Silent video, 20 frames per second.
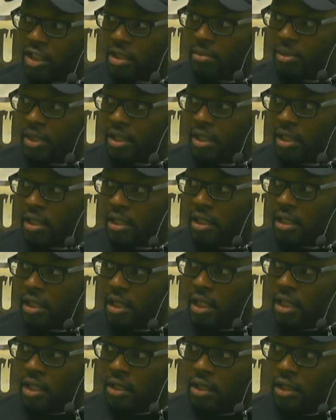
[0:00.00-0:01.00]
here.
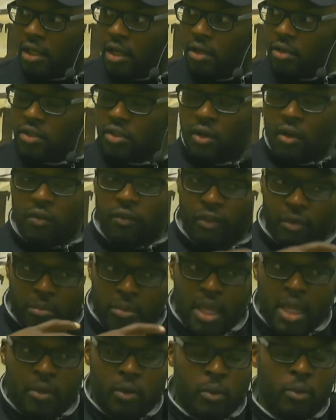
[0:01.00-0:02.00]
You know, so for
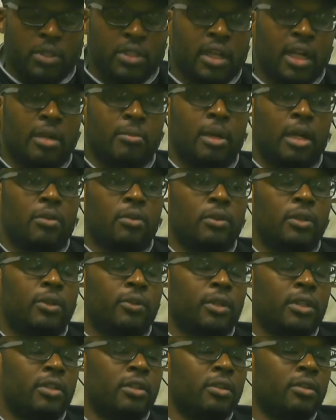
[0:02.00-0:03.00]
me, when we talk about
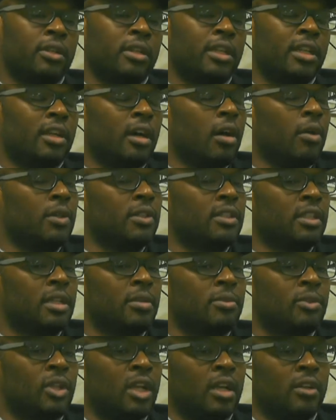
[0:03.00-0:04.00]
recruiting, it always
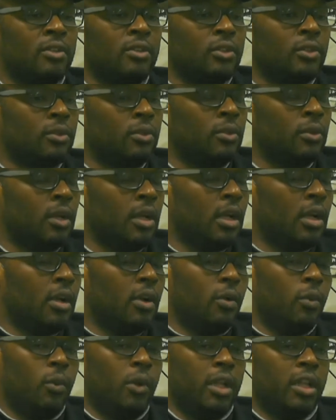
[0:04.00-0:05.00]
comes down to
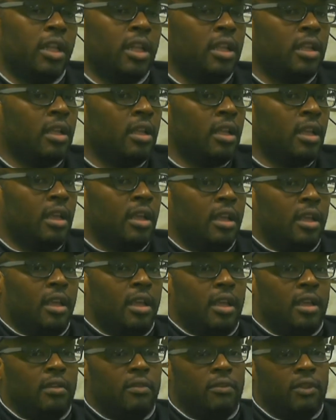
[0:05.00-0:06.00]
winning
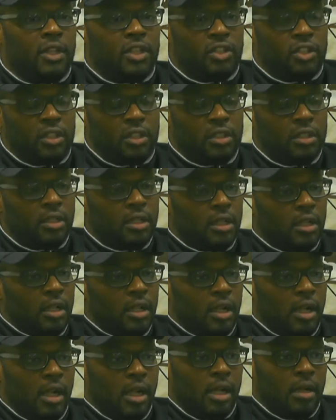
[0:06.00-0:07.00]
and vision.
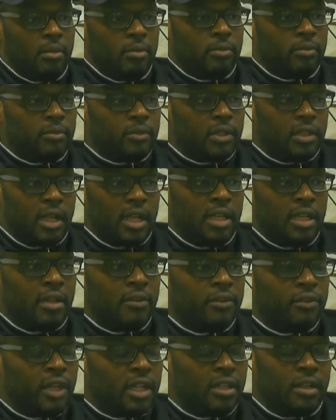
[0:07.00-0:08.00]
I'll
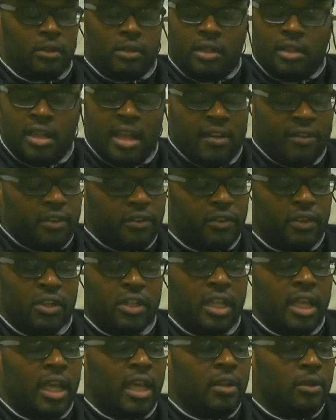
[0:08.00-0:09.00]
never
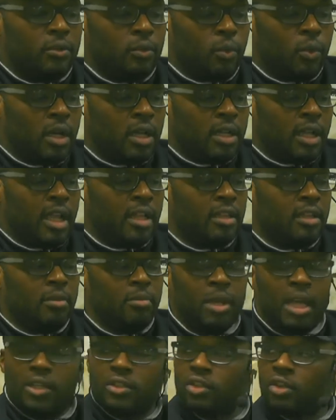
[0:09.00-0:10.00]
forget what Anthony
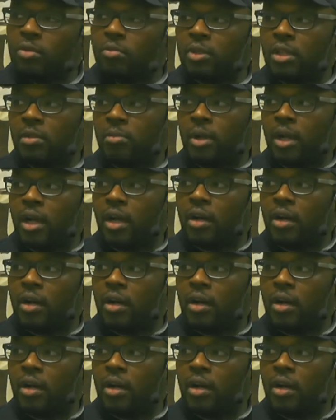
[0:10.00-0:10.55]
Beck told me about